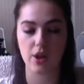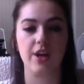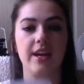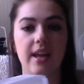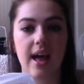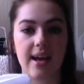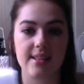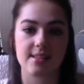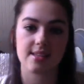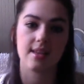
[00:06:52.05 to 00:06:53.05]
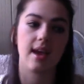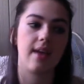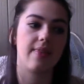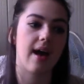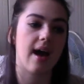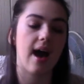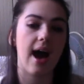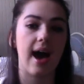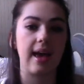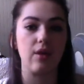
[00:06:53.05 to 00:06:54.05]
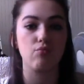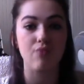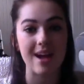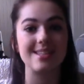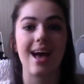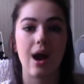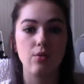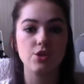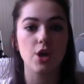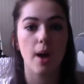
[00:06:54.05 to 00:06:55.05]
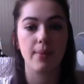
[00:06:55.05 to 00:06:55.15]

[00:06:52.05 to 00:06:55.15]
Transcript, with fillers: learning lines in that I write it out